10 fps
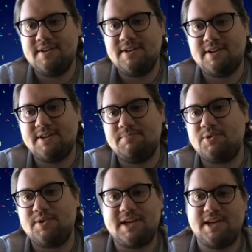
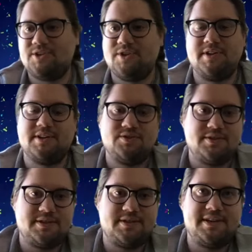communication and
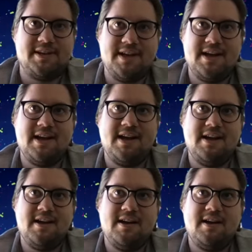just like
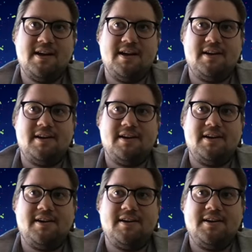
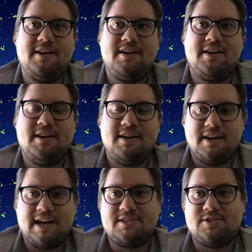uh
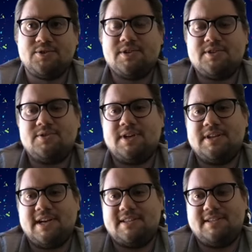as soon as you can
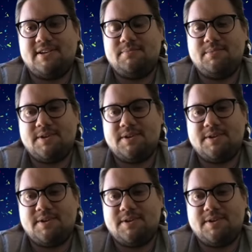get some